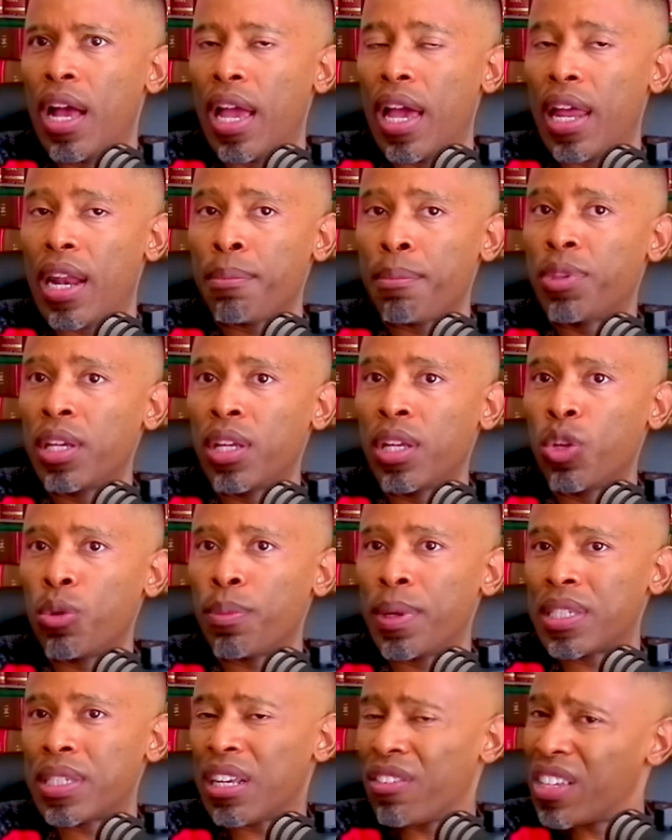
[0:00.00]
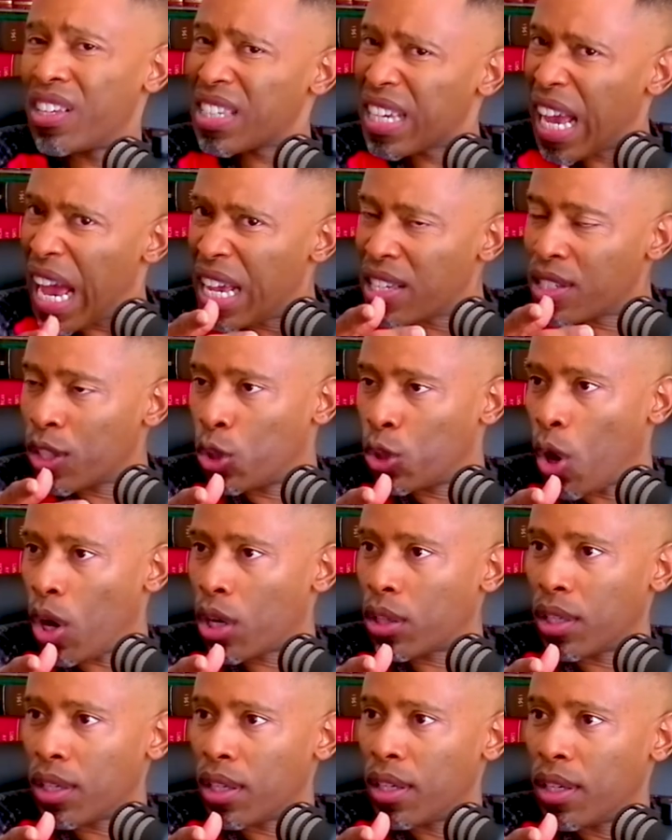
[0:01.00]
and i'm thinking to myself this guy is a
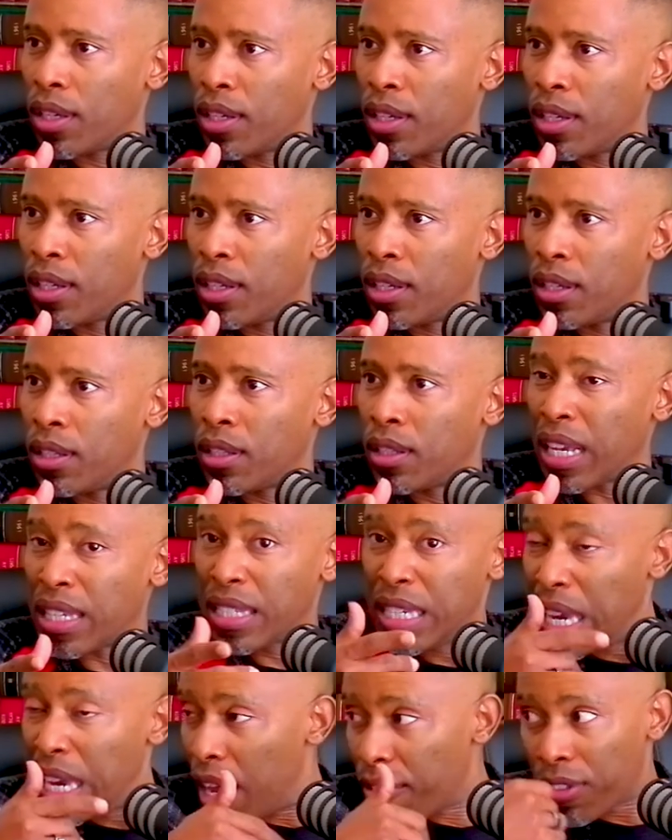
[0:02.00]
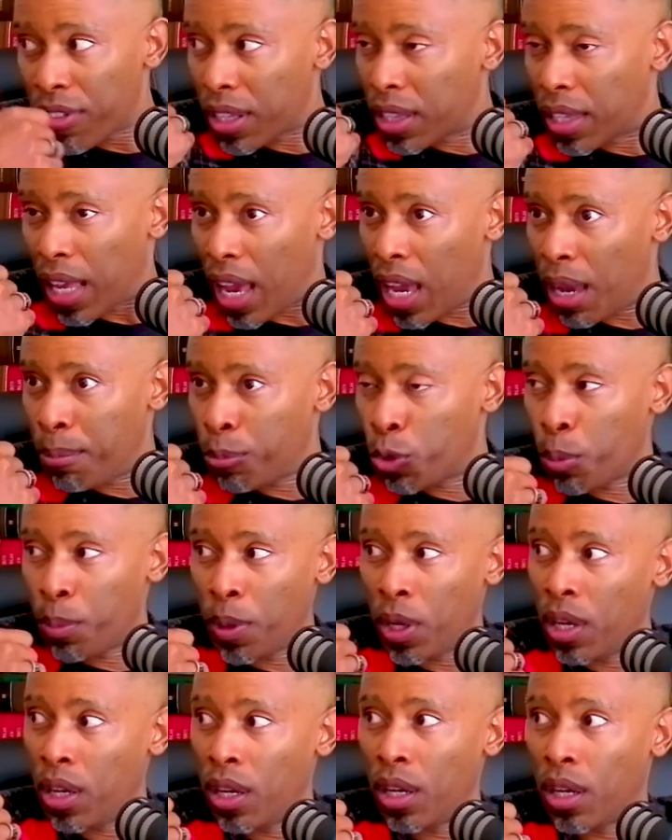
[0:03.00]
doctor does he have the time to
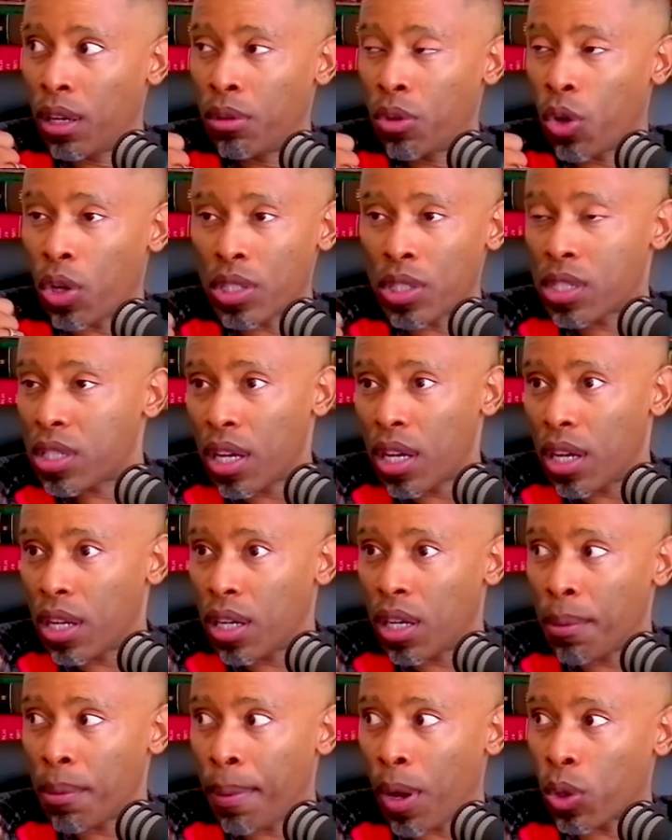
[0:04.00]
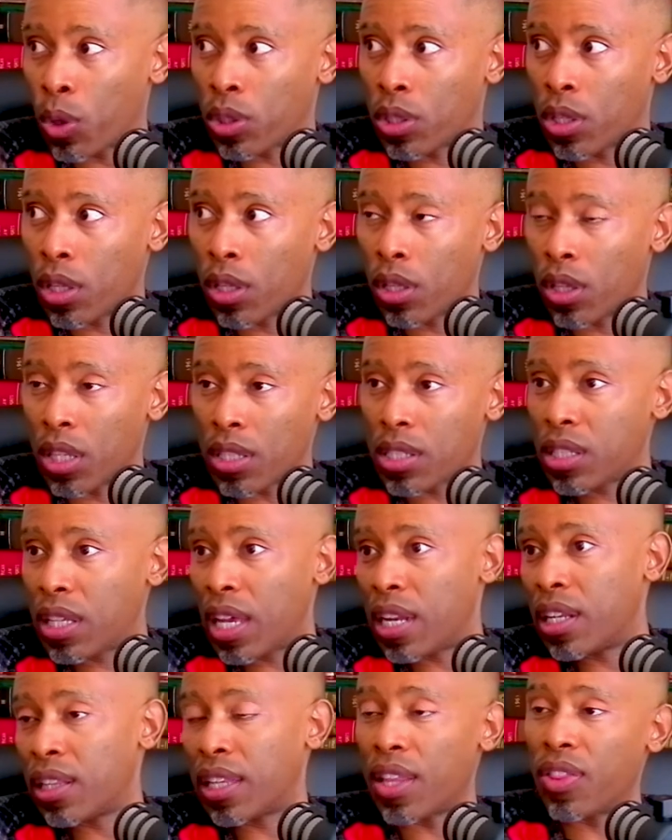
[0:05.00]
be concerned about this
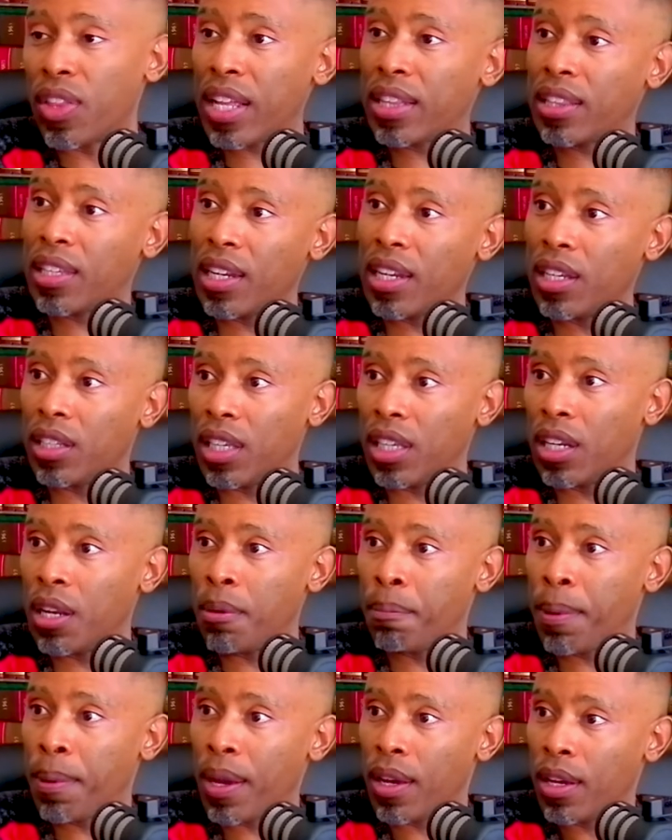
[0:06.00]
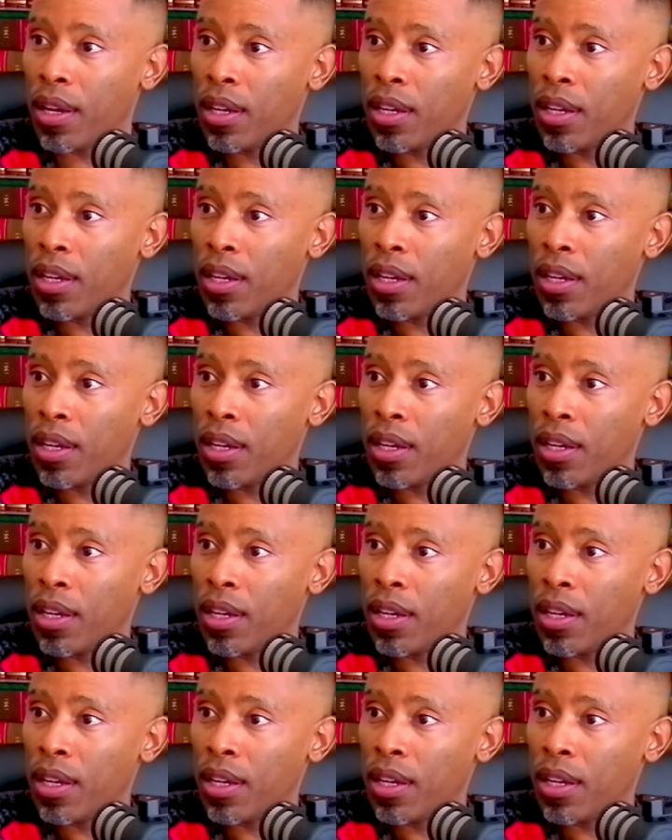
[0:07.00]
tenant and that tenant didn't pay